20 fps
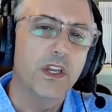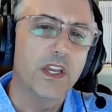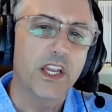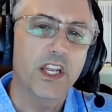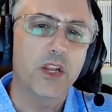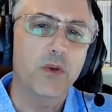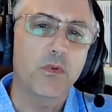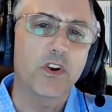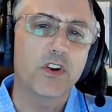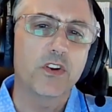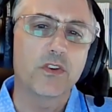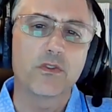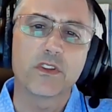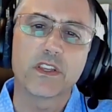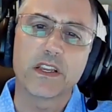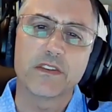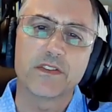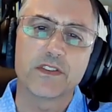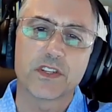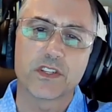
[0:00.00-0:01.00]
Anyone who
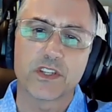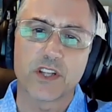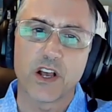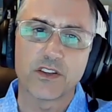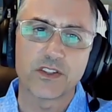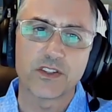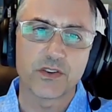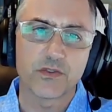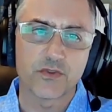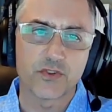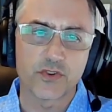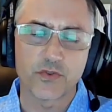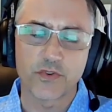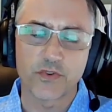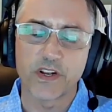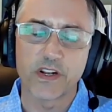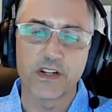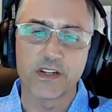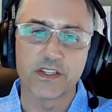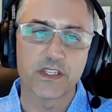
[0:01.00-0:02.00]
leaves is also
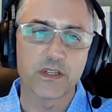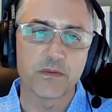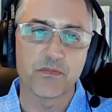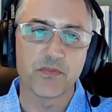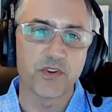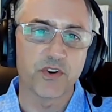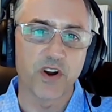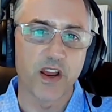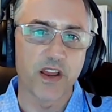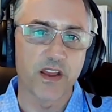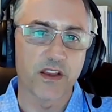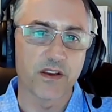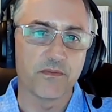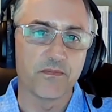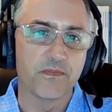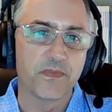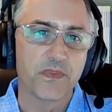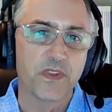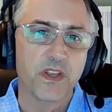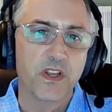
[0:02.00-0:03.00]
treated as a pariah.
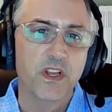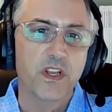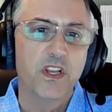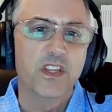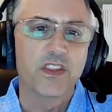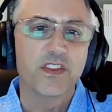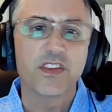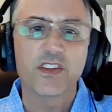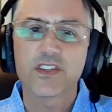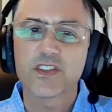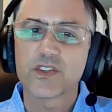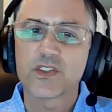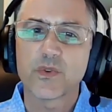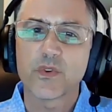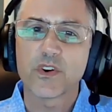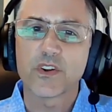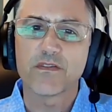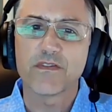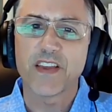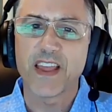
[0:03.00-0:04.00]
This
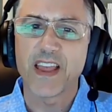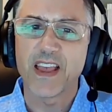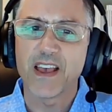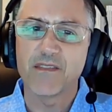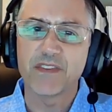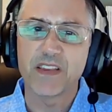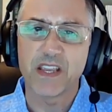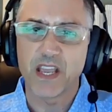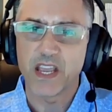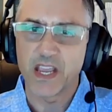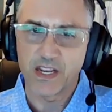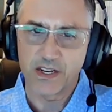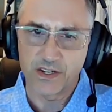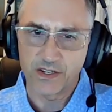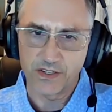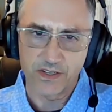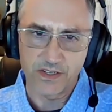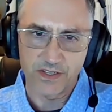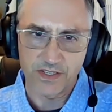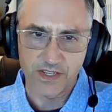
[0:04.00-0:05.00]
sort of
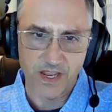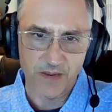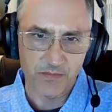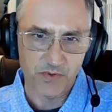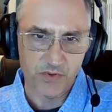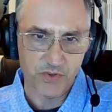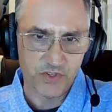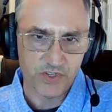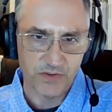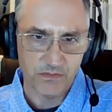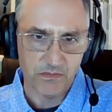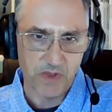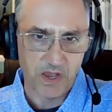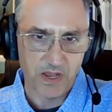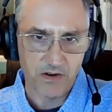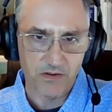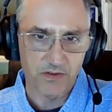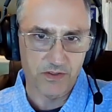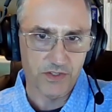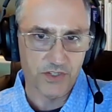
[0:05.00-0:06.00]
heavy-handed discipleship
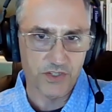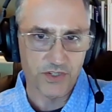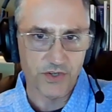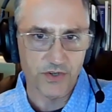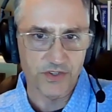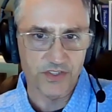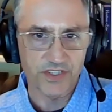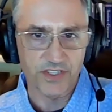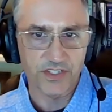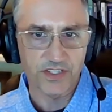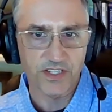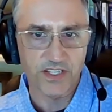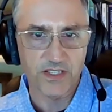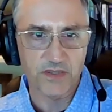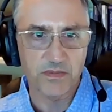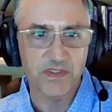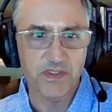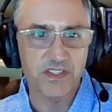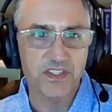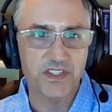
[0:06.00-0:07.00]
model in churches has
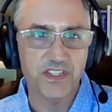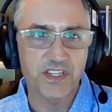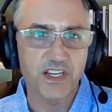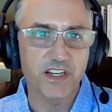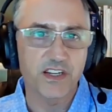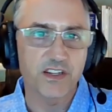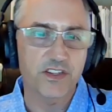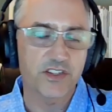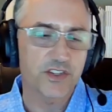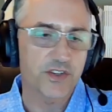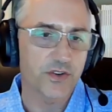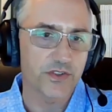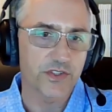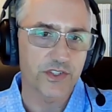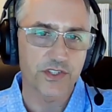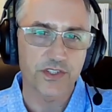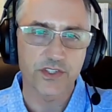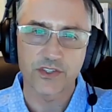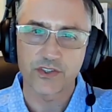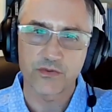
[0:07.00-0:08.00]
been seen in
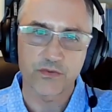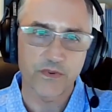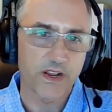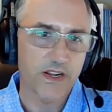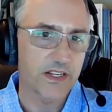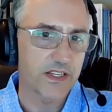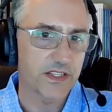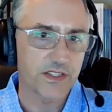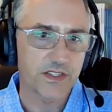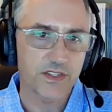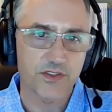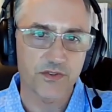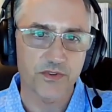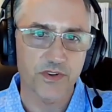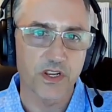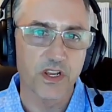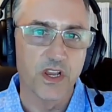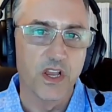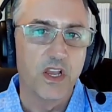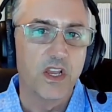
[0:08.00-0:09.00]
churches throughout
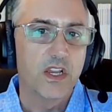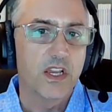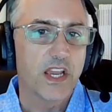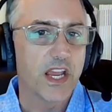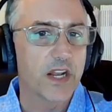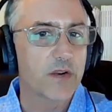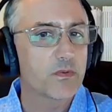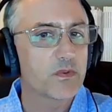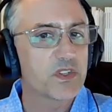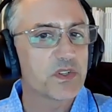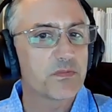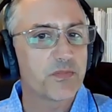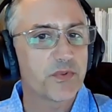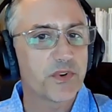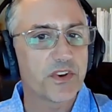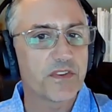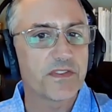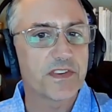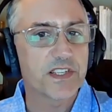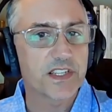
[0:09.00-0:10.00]
history and was
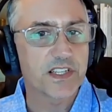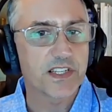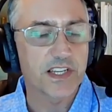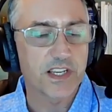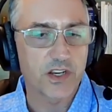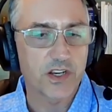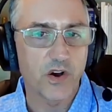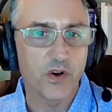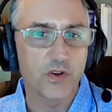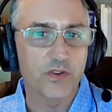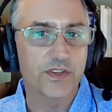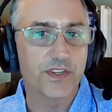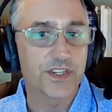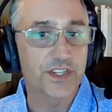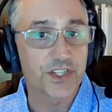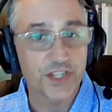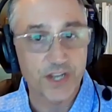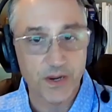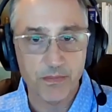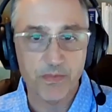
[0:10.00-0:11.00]
previously called the
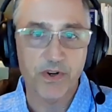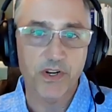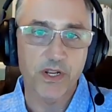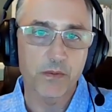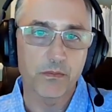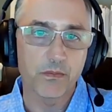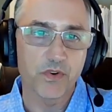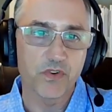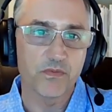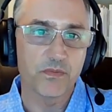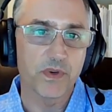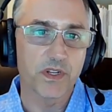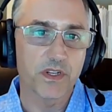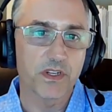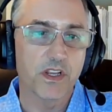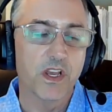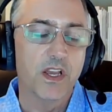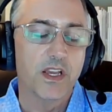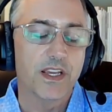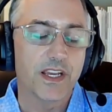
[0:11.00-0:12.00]
shepherding movement
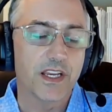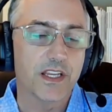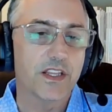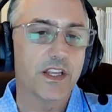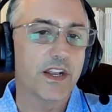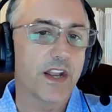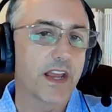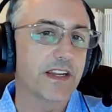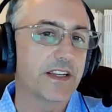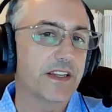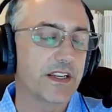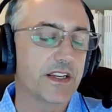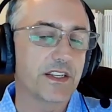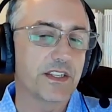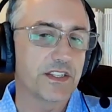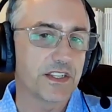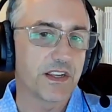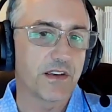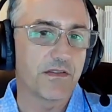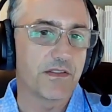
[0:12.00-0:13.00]
in the
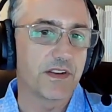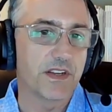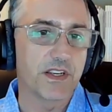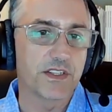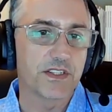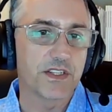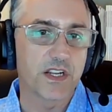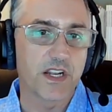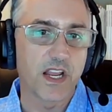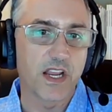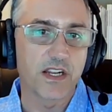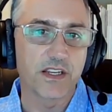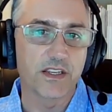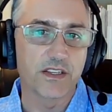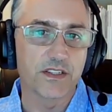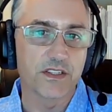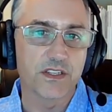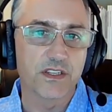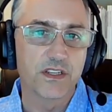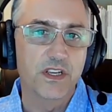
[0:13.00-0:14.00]
1970s and
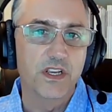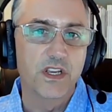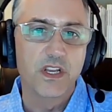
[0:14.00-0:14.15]
80s.